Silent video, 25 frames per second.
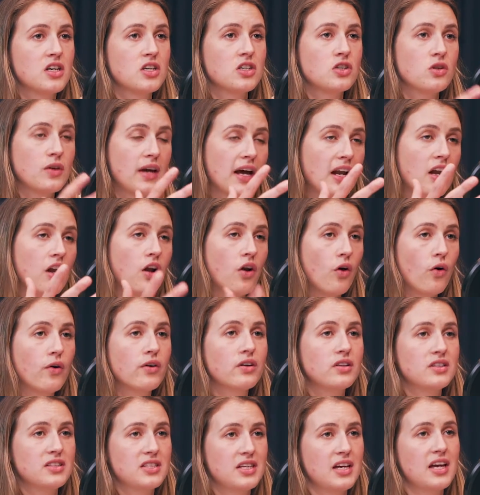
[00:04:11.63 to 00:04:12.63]
You get
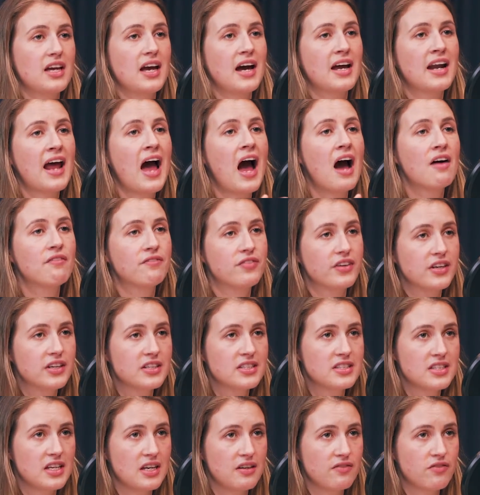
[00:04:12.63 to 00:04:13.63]
loyalty and
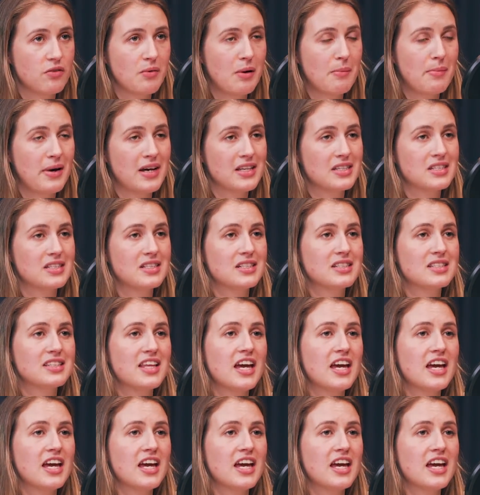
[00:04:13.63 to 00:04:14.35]
advocacy from ambassadors.